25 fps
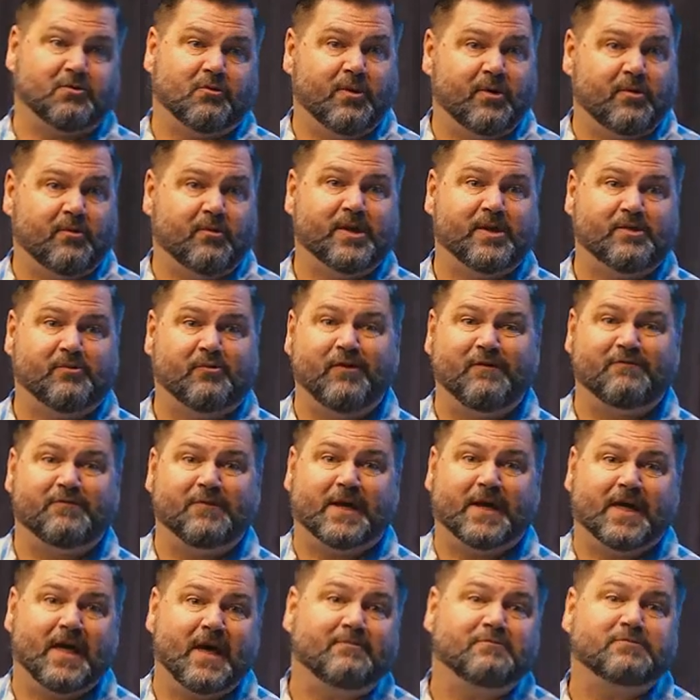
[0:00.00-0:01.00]
We, we, we
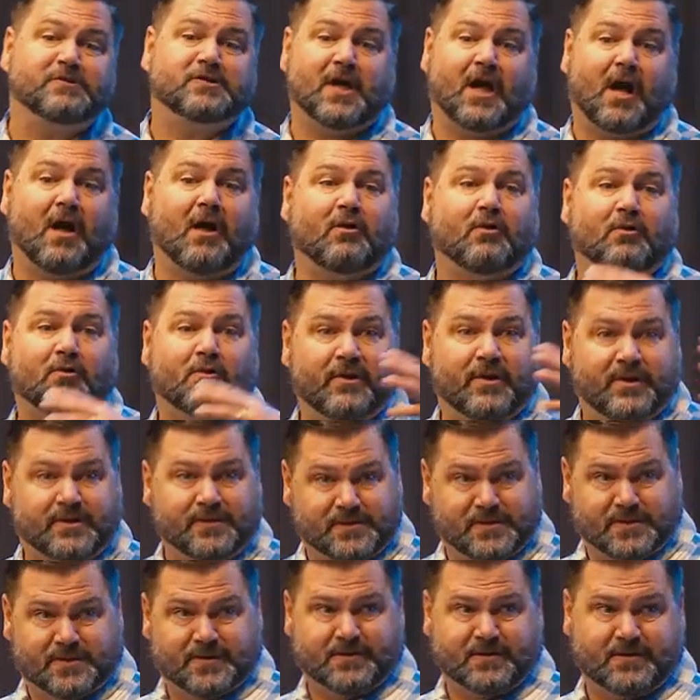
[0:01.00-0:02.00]
become
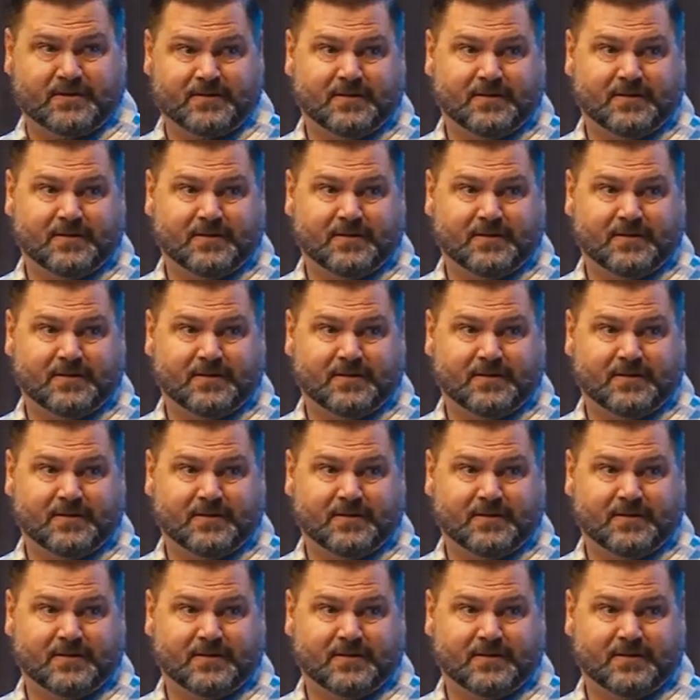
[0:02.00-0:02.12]
tolerant.